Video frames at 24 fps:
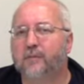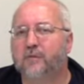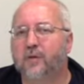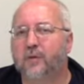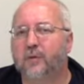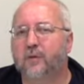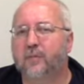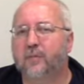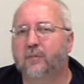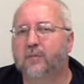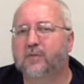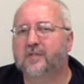
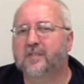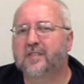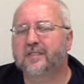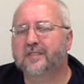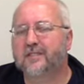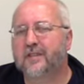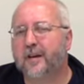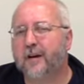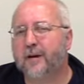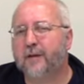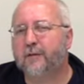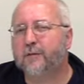So
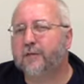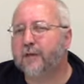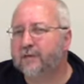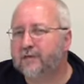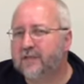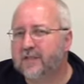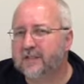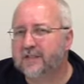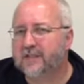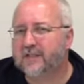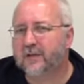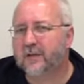
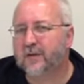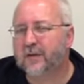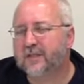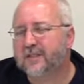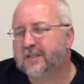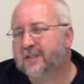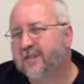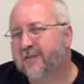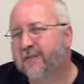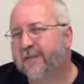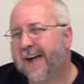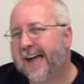650
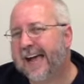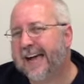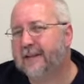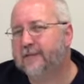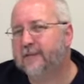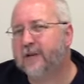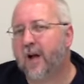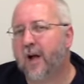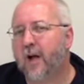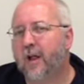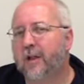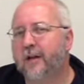students,
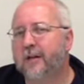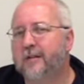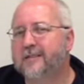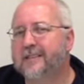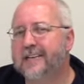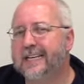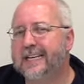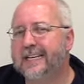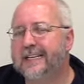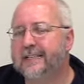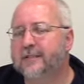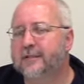$5
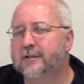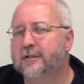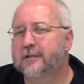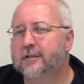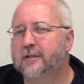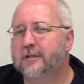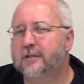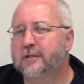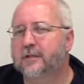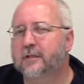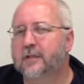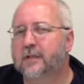
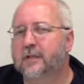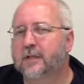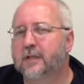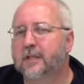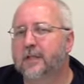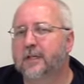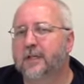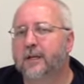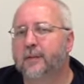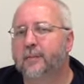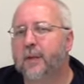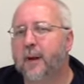each.
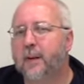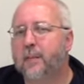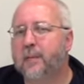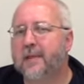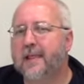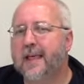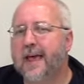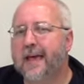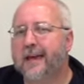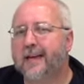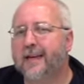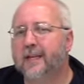Maybe
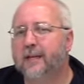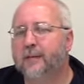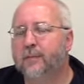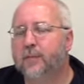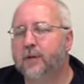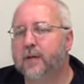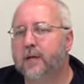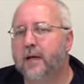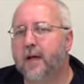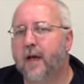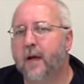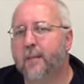that can
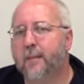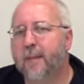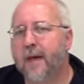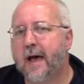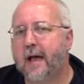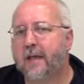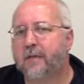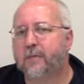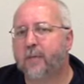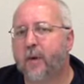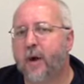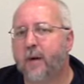be a
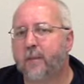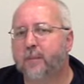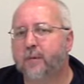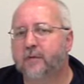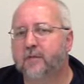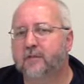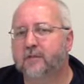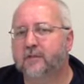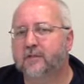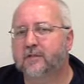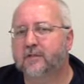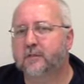math
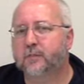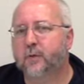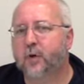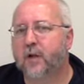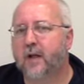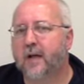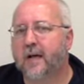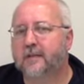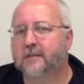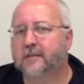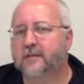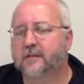problem for some
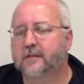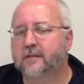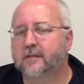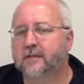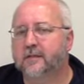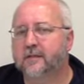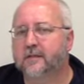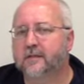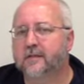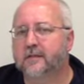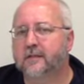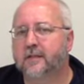
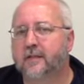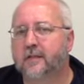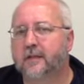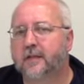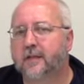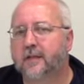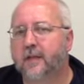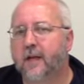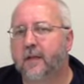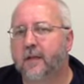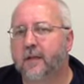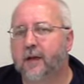classes
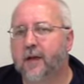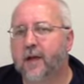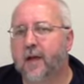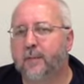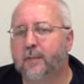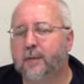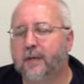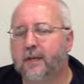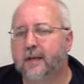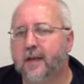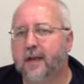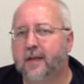in the
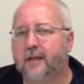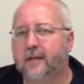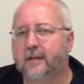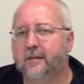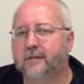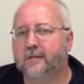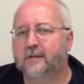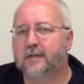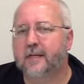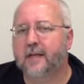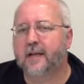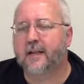coming
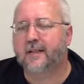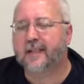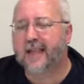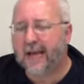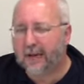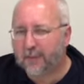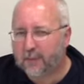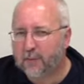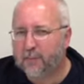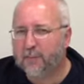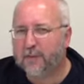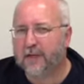days.
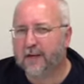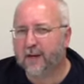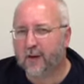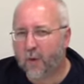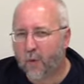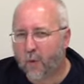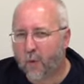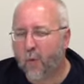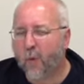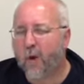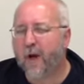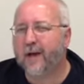That would be
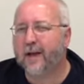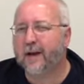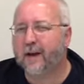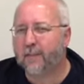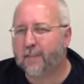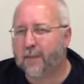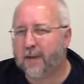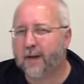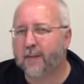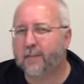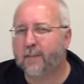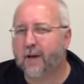quite a
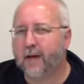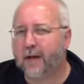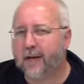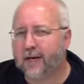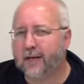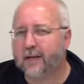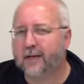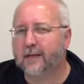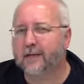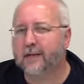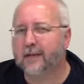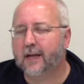bit of
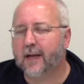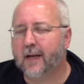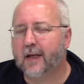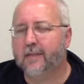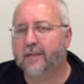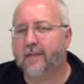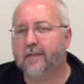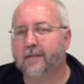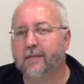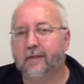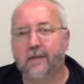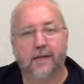money.
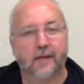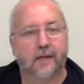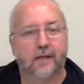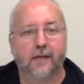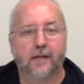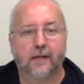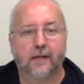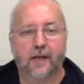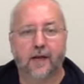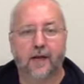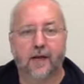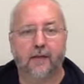And
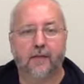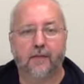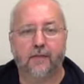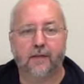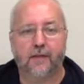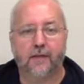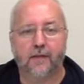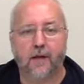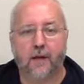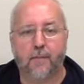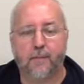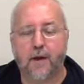
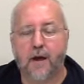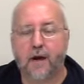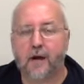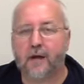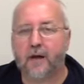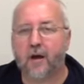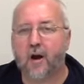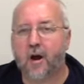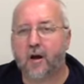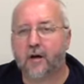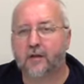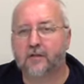the
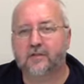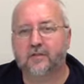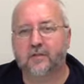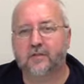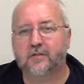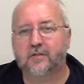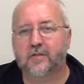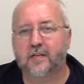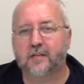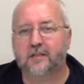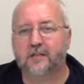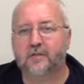American Heart
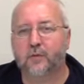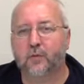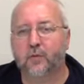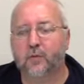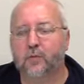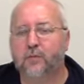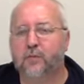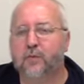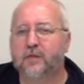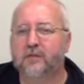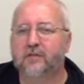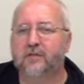Association
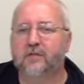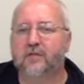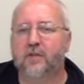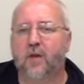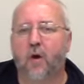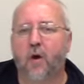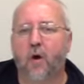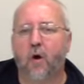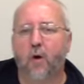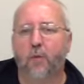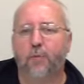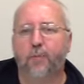would be
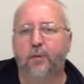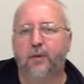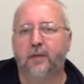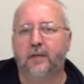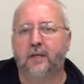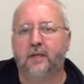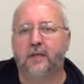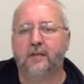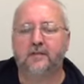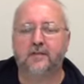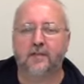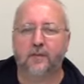so
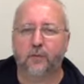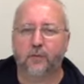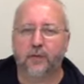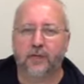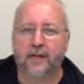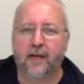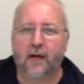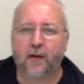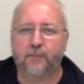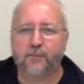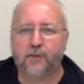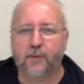pleased that
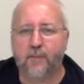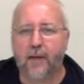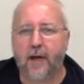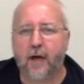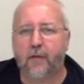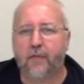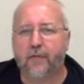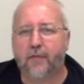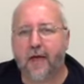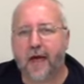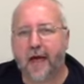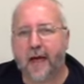we'd help them
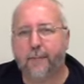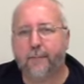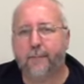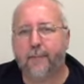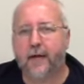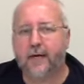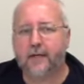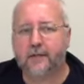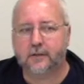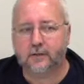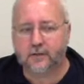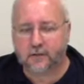out that
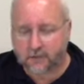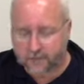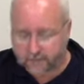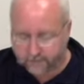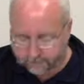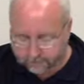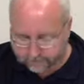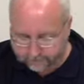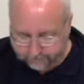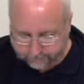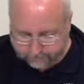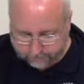much.
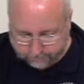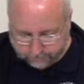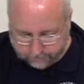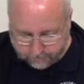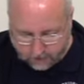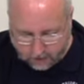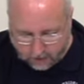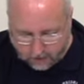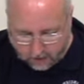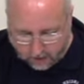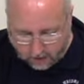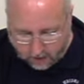
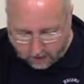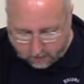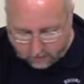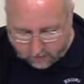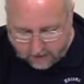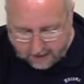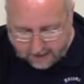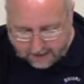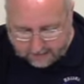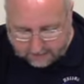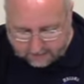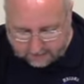All
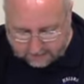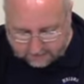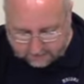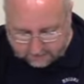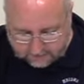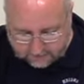right.